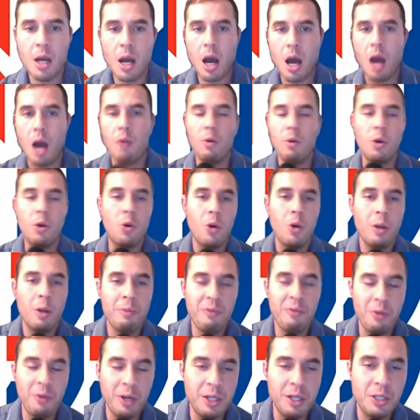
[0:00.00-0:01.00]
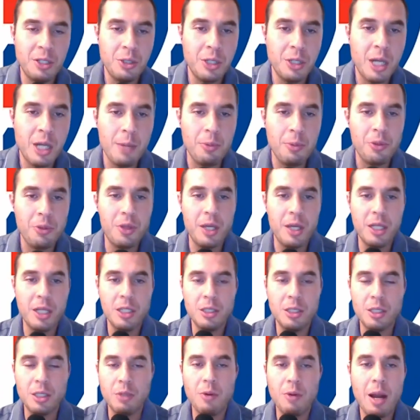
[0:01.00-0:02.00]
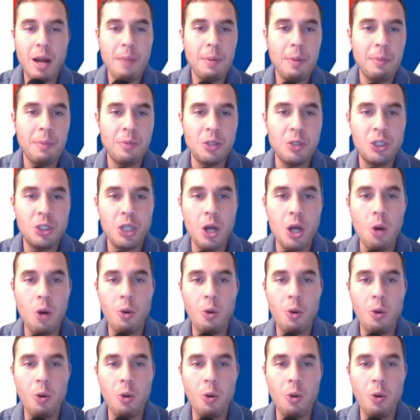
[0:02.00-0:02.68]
Real quick, before we get to a couple things and wrap up the show,